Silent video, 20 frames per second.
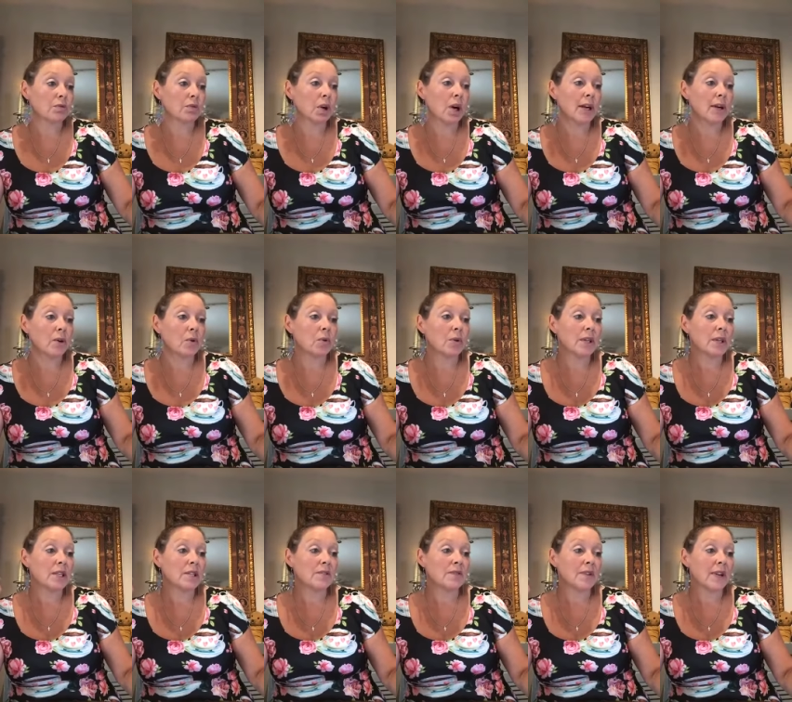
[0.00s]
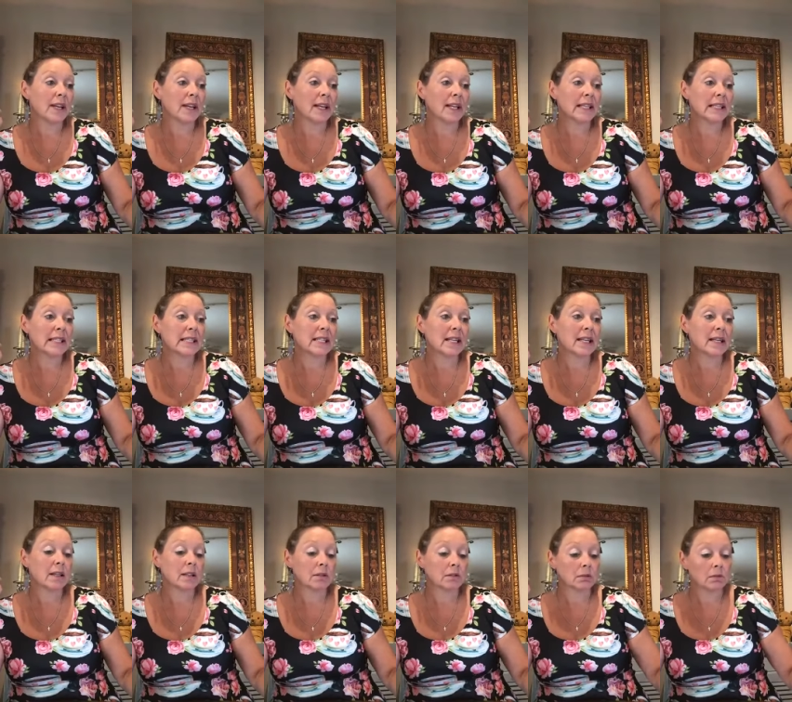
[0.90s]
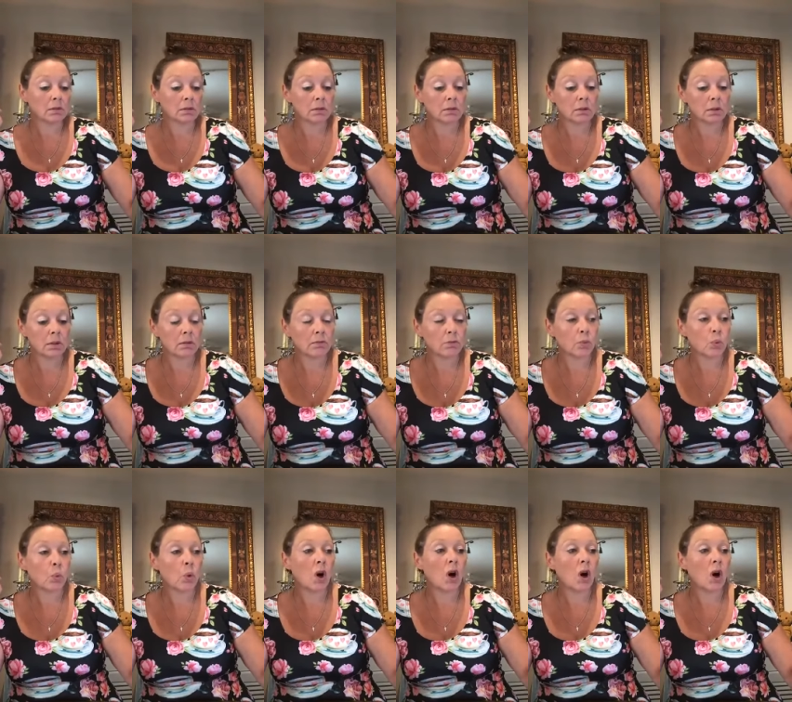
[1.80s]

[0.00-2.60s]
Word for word: you know, to write all these feelings down,